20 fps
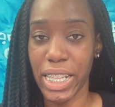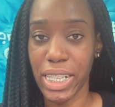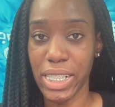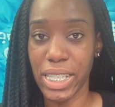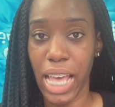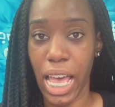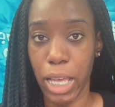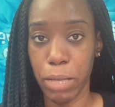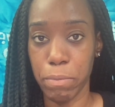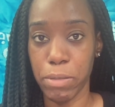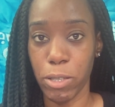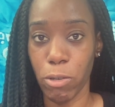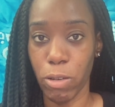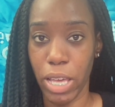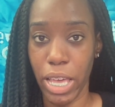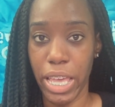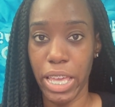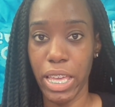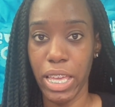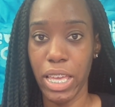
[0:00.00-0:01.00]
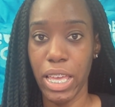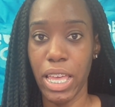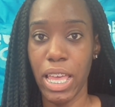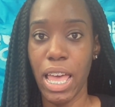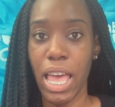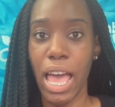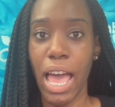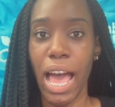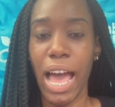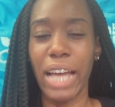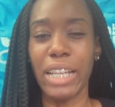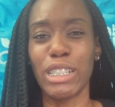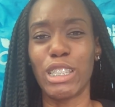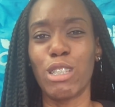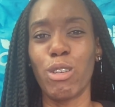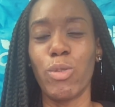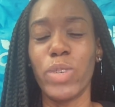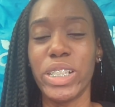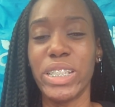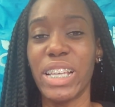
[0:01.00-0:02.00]
types, okay? And
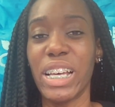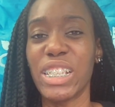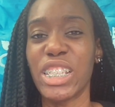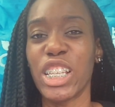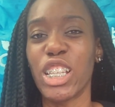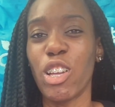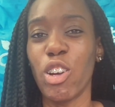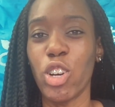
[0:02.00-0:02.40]
so it doesn't